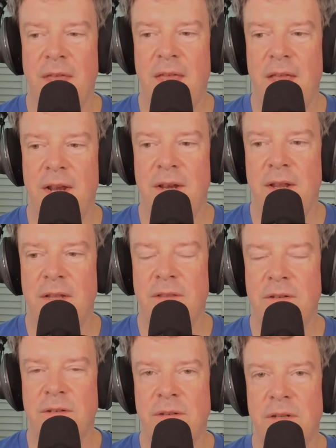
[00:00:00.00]
And
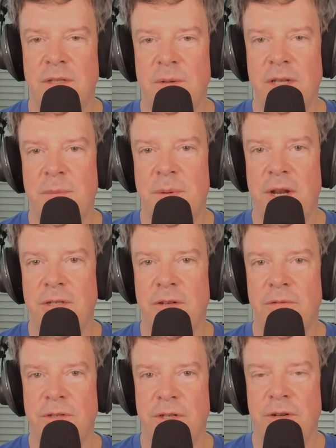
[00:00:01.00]
it's
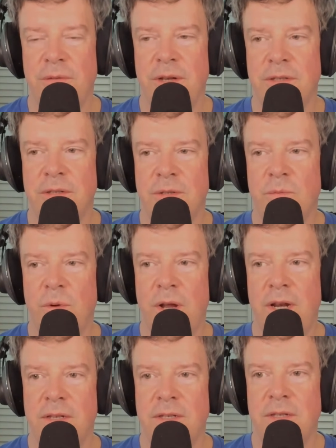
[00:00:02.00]
exponential for two reasons. One
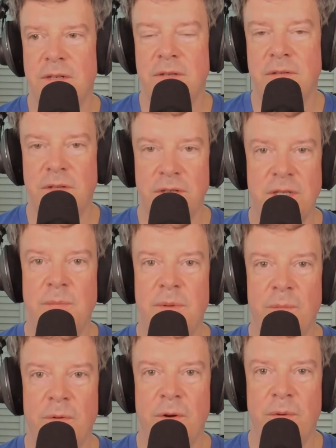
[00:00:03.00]
is there's
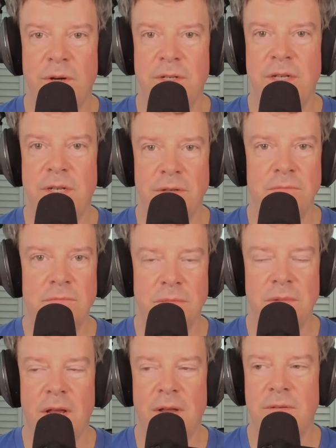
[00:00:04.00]
simply more work to do.
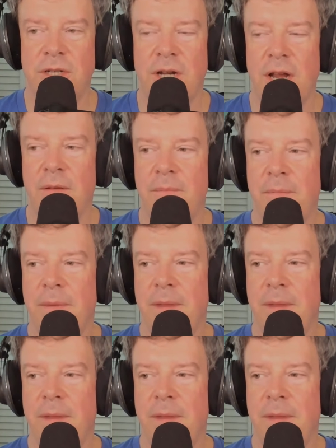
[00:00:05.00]
Okay, check.